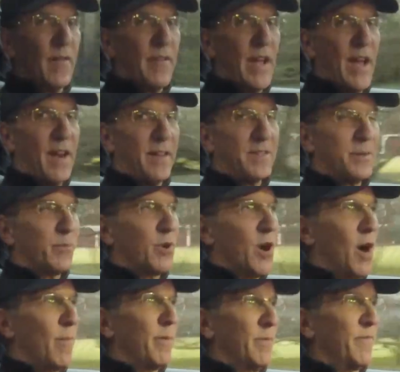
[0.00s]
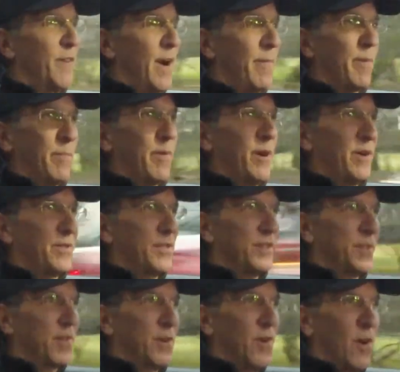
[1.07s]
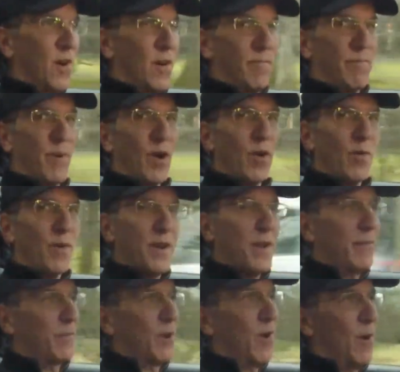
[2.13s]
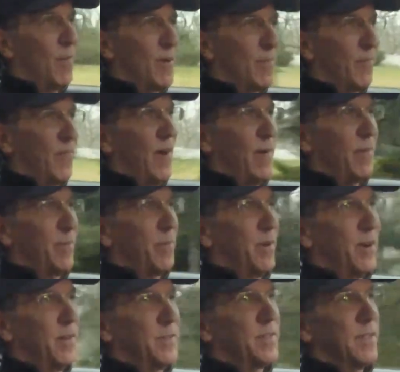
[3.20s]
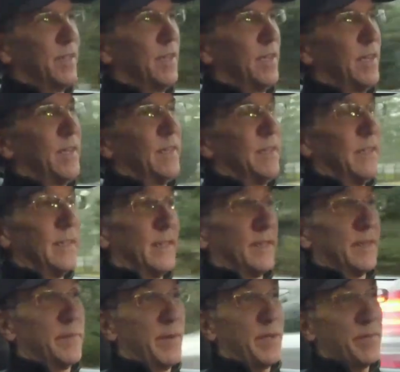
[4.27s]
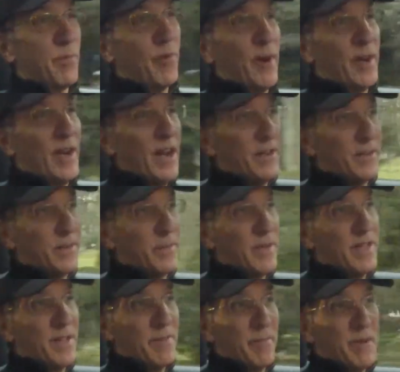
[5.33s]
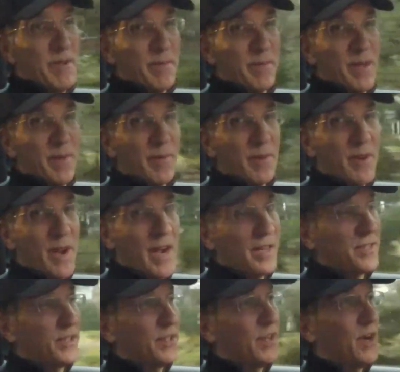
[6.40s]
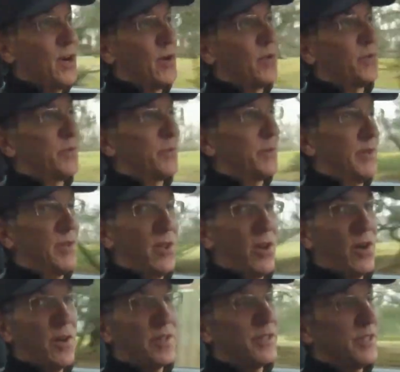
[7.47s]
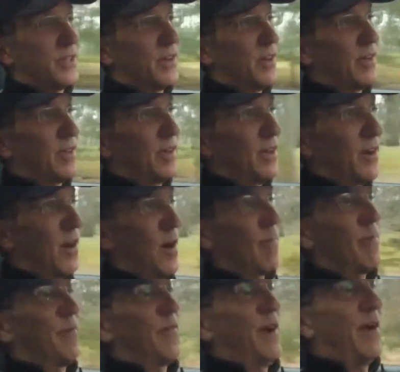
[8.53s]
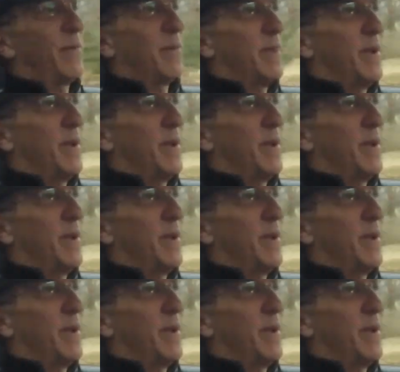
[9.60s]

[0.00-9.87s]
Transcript: I've added some carbon fiber parts on the car, OEM carbon fiber parts. Somebody's pointed out to me that BMW actually owns one of the largest carbon fiber